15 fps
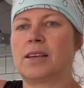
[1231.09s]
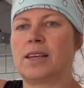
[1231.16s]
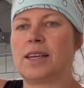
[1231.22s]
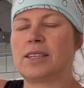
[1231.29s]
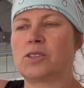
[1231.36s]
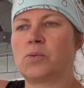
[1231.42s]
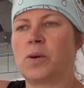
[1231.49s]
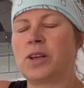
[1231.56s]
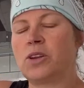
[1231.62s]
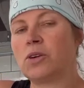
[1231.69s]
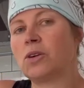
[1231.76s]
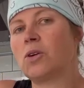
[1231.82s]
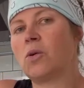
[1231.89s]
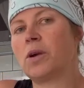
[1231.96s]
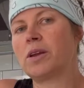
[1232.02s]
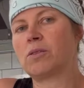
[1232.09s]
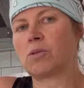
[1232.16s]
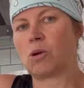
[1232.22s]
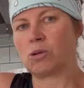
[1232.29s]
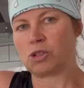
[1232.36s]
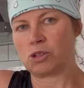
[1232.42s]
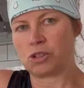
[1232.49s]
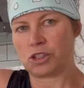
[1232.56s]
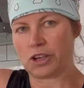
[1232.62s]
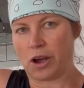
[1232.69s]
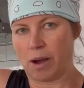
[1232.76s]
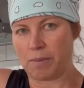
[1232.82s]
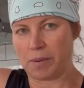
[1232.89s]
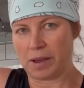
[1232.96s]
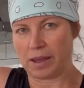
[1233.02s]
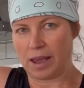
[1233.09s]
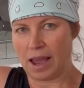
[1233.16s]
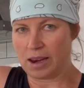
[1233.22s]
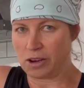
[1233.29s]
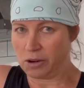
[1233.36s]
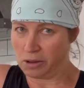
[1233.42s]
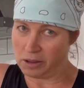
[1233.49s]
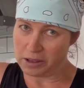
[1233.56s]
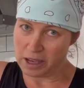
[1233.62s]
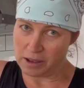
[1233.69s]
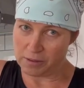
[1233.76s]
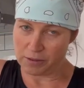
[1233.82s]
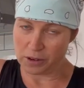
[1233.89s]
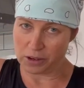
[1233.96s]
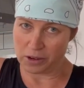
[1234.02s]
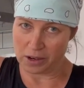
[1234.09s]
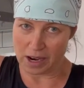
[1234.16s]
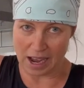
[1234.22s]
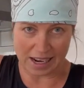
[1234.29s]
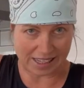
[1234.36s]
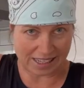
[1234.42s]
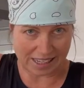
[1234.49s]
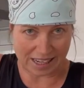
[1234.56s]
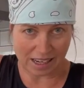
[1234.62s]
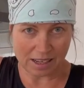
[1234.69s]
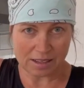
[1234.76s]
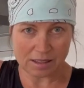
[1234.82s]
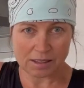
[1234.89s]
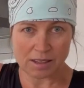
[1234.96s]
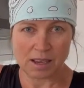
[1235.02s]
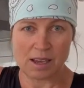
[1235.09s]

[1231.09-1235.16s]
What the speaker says: is when you're going grocery shopping and you're looking for good ideas